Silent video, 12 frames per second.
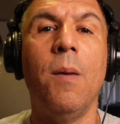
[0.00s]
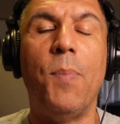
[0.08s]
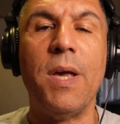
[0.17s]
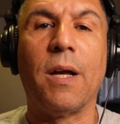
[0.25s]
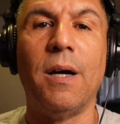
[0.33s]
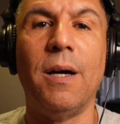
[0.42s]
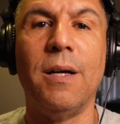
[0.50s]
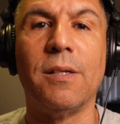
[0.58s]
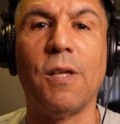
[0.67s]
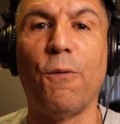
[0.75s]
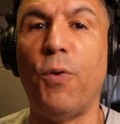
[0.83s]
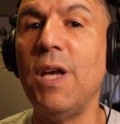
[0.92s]

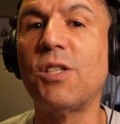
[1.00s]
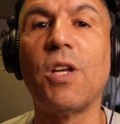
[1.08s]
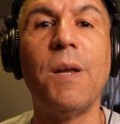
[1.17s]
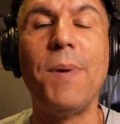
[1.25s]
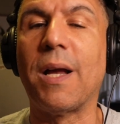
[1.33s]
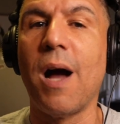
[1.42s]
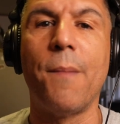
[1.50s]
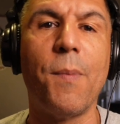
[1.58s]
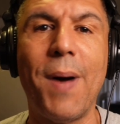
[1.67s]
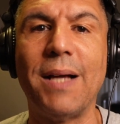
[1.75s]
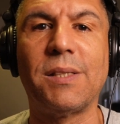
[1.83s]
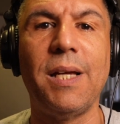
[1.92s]
because if he's going to be
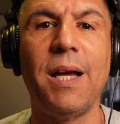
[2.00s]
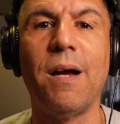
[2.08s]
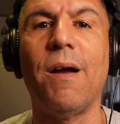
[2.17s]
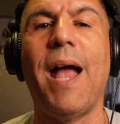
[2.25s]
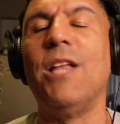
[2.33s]
compromised here,